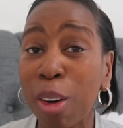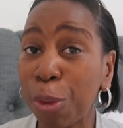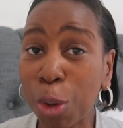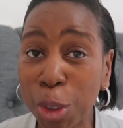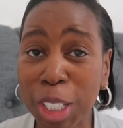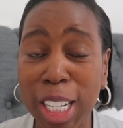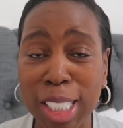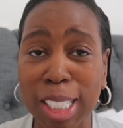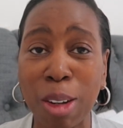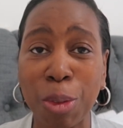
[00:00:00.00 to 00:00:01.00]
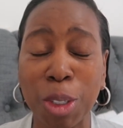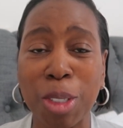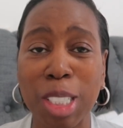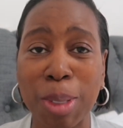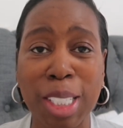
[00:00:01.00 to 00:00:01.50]
4 years now for
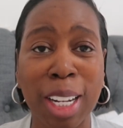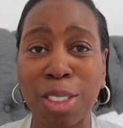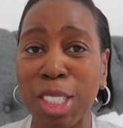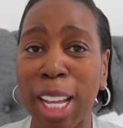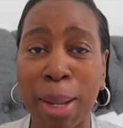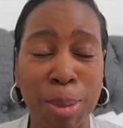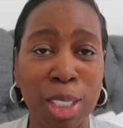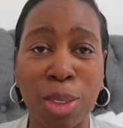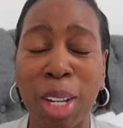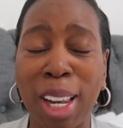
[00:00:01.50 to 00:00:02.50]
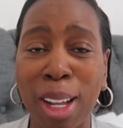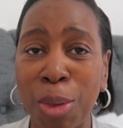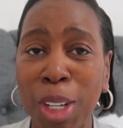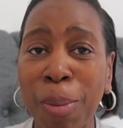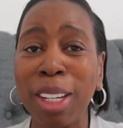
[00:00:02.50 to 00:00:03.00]
Christmas and I just absolutely
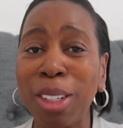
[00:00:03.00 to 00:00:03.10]
love it.